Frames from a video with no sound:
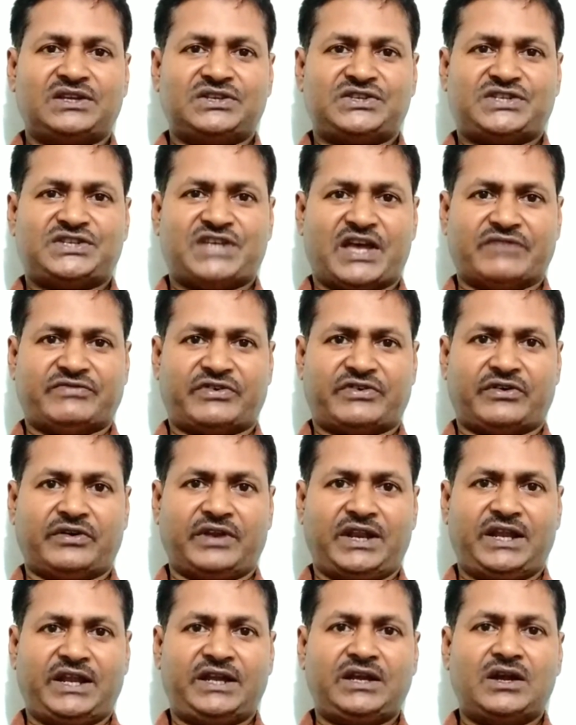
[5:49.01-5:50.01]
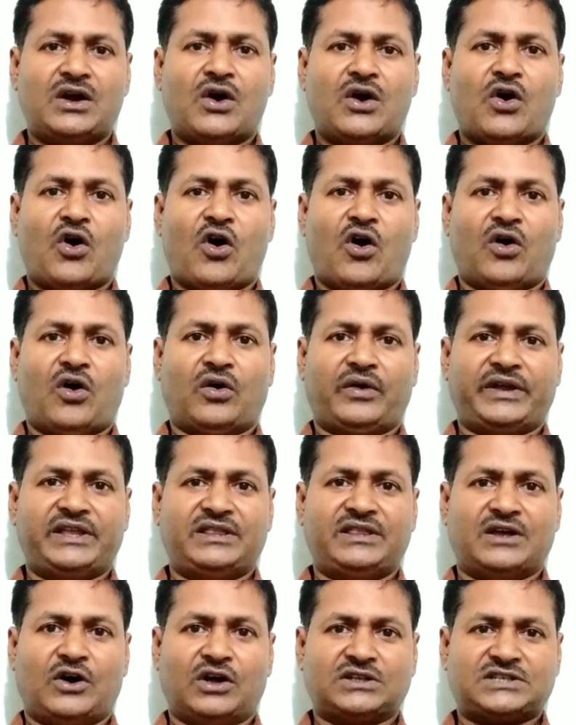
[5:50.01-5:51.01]
severally, or
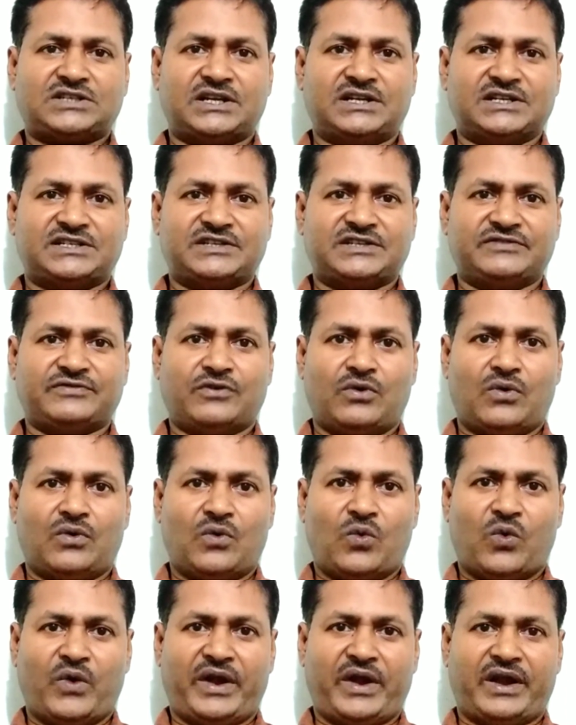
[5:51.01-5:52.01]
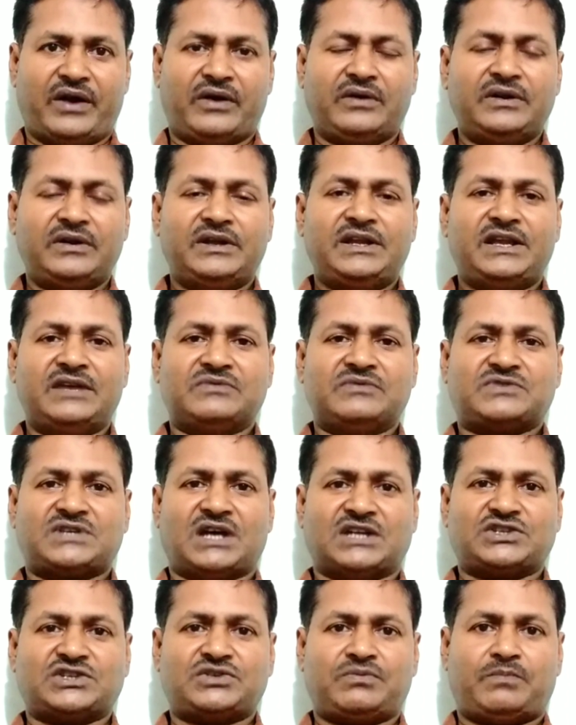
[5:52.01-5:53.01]
in the alternative, where if
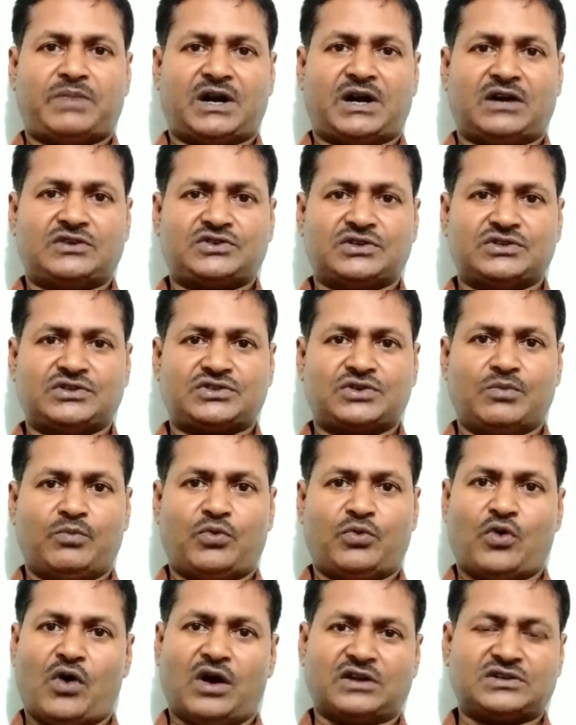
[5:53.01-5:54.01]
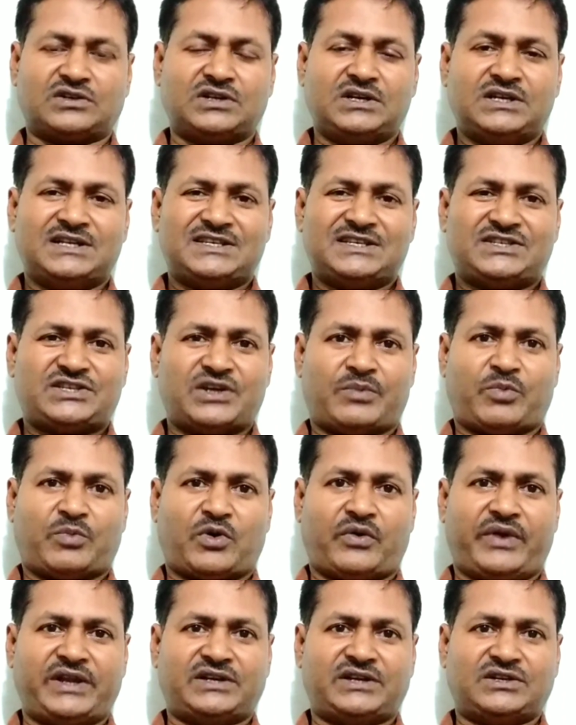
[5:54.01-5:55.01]
such persons brought
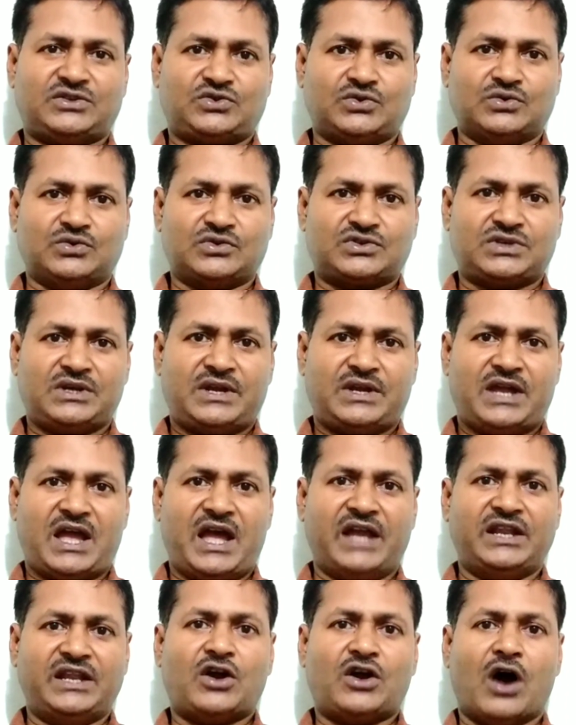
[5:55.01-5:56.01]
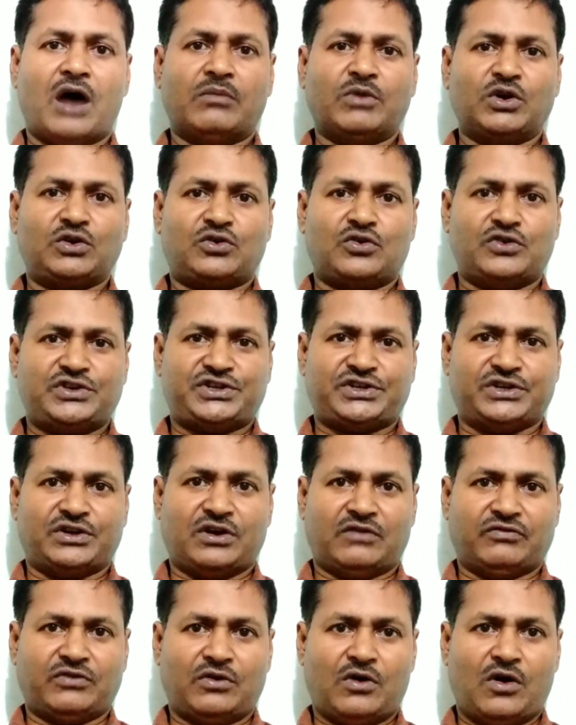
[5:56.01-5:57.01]
separate suits, any common question
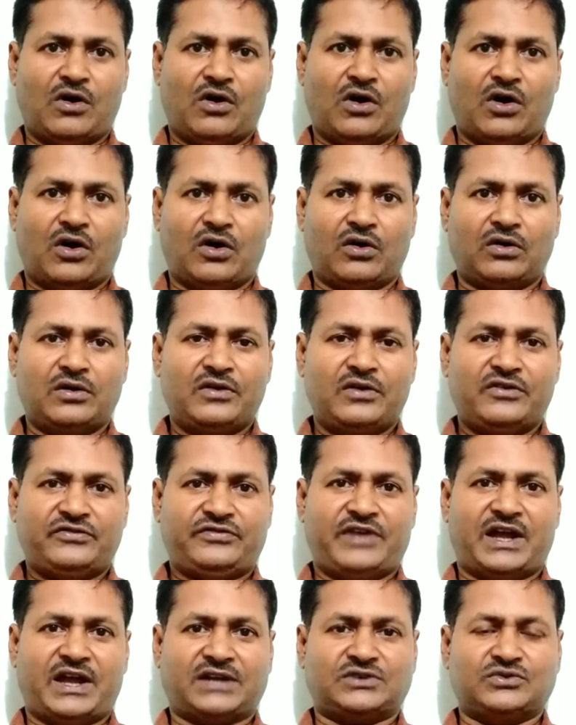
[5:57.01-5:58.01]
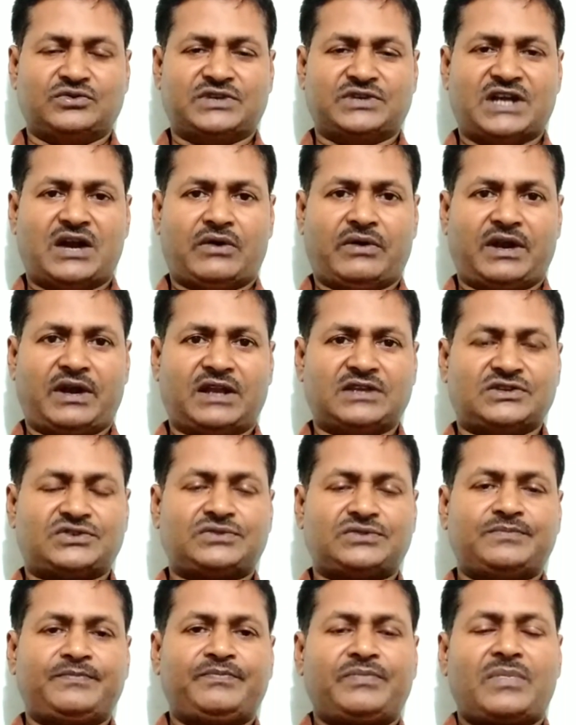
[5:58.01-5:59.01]
of law or fact would arise.